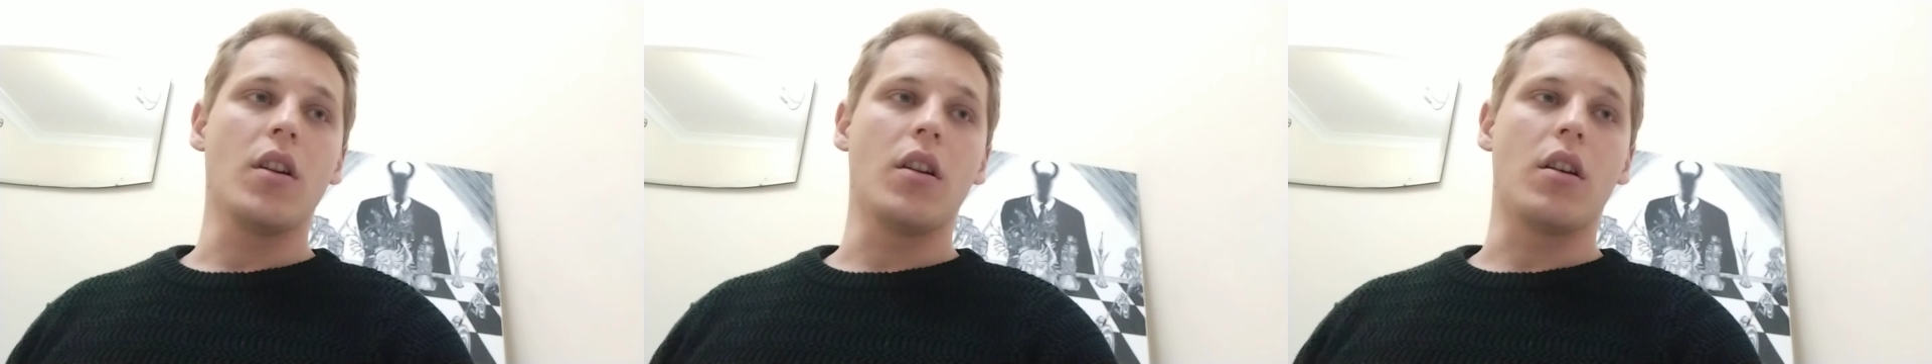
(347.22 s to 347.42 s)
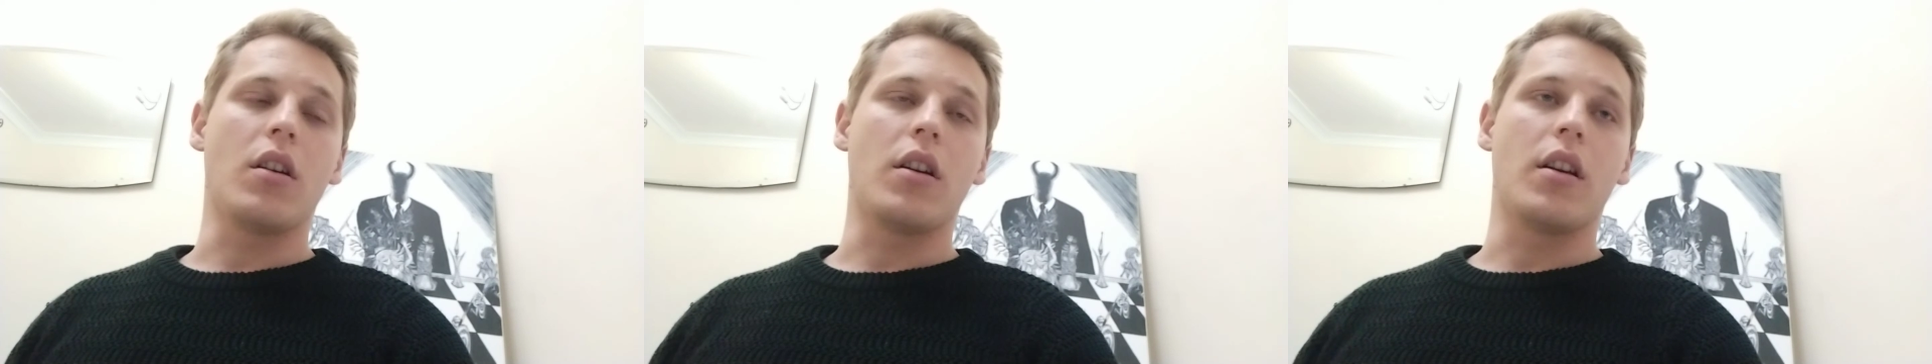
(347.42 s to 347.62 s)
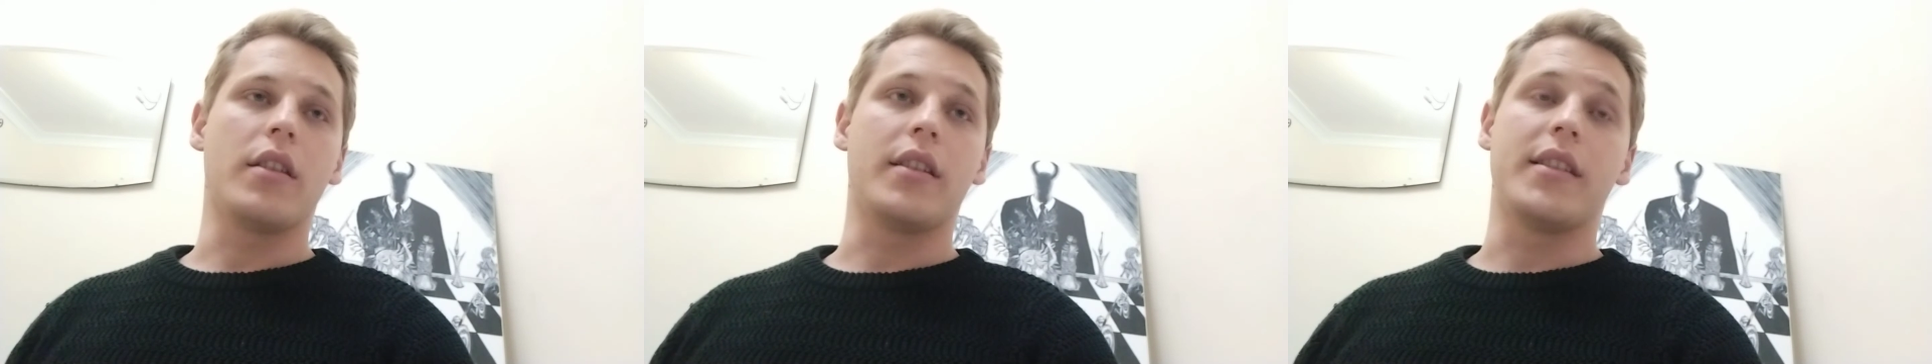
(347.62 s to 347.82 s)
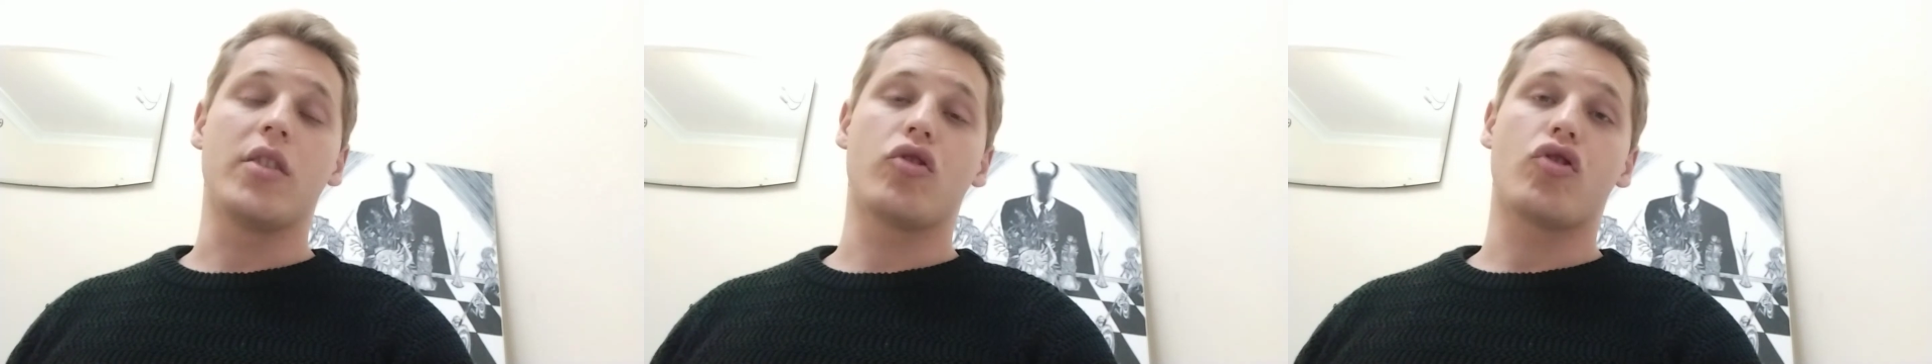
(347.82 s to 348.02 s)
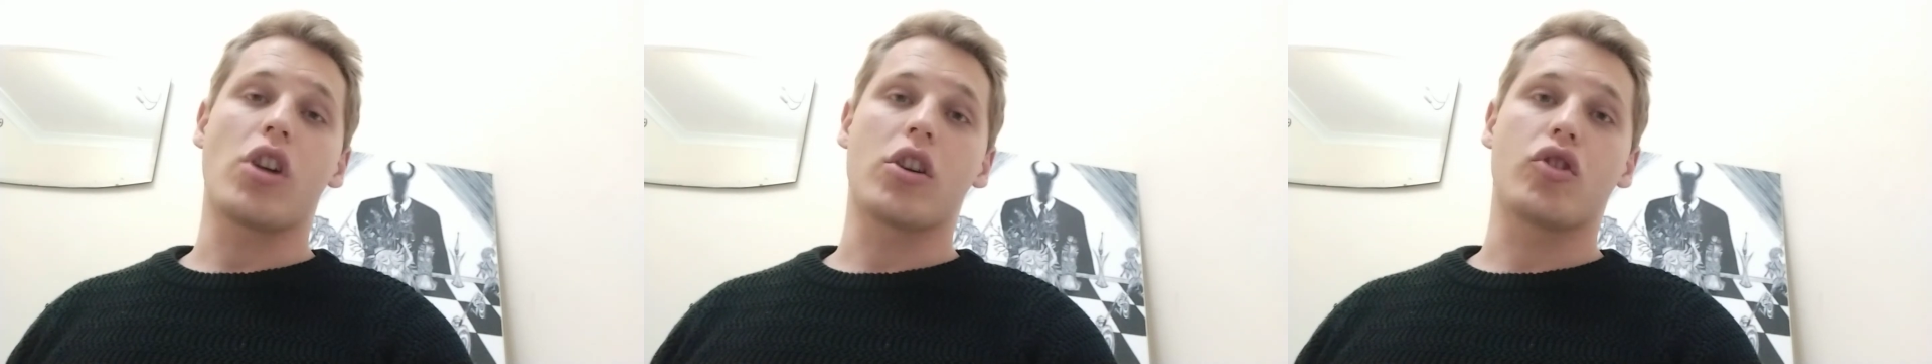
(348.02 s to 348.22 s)
the
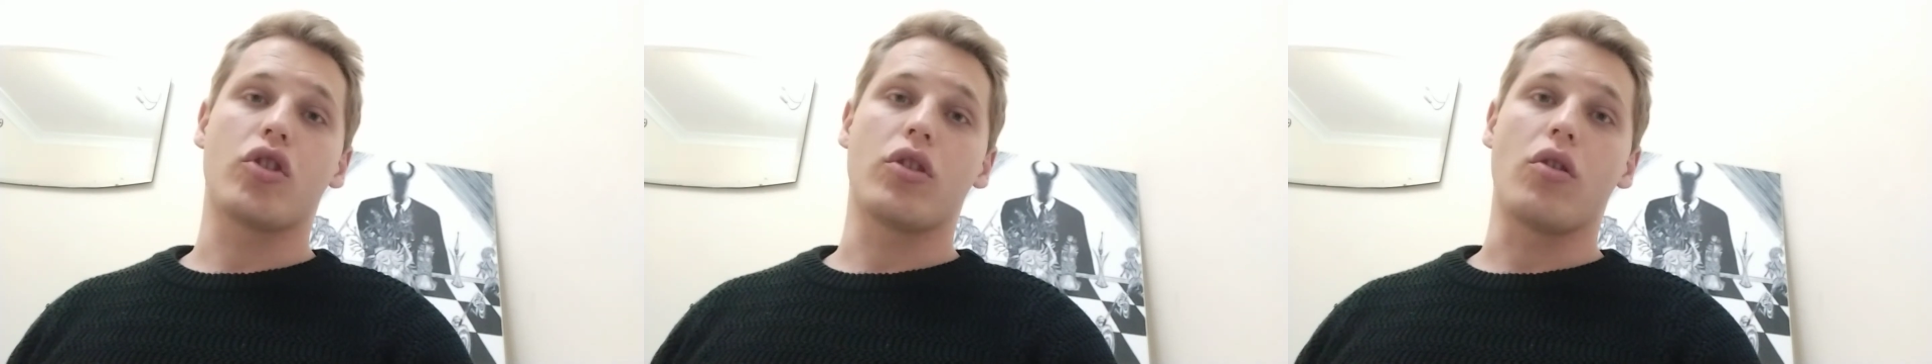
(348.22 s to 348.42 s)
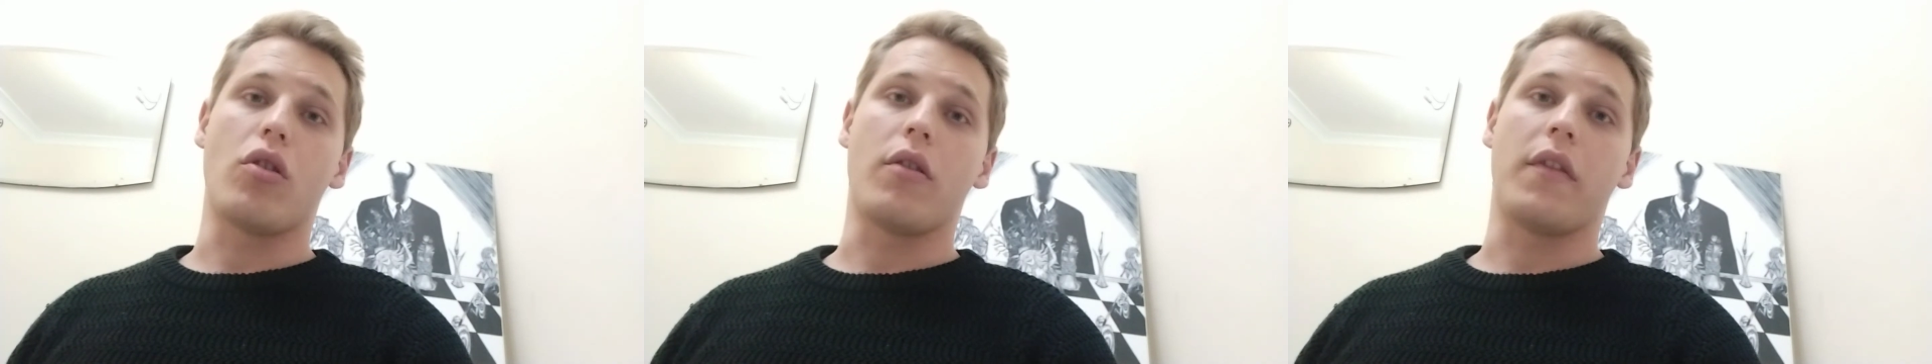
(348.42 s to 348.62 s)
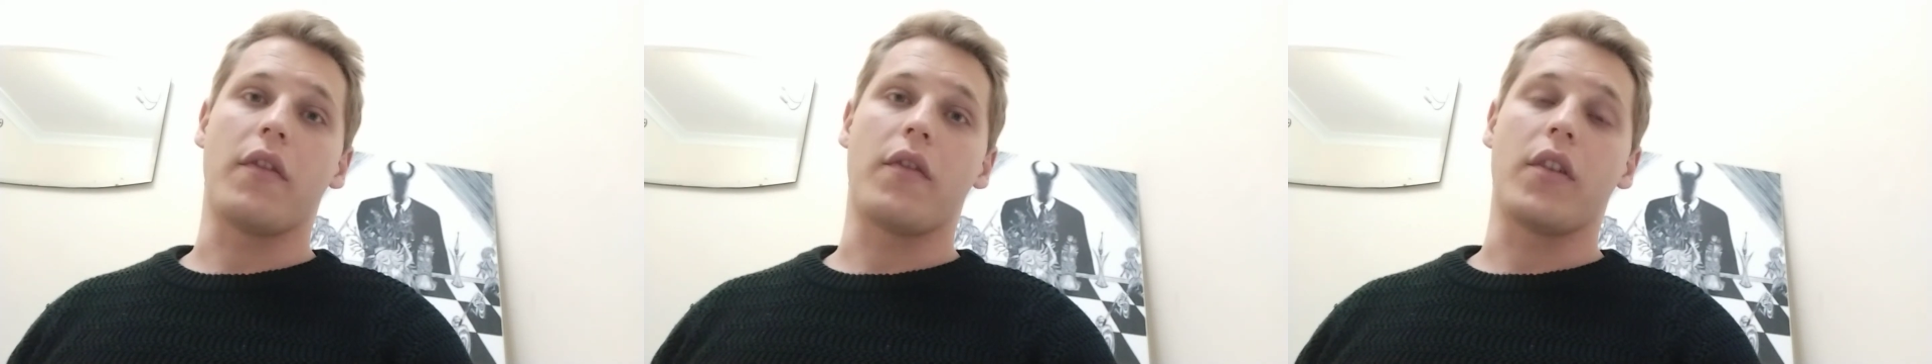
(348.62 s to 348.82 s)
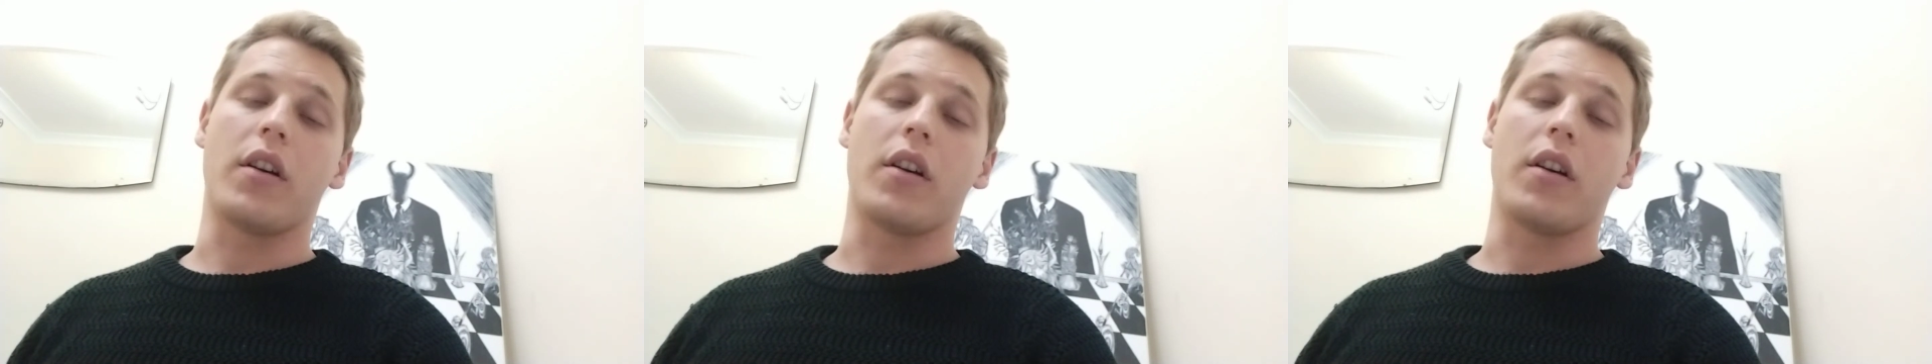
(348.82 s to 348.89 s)
destruction of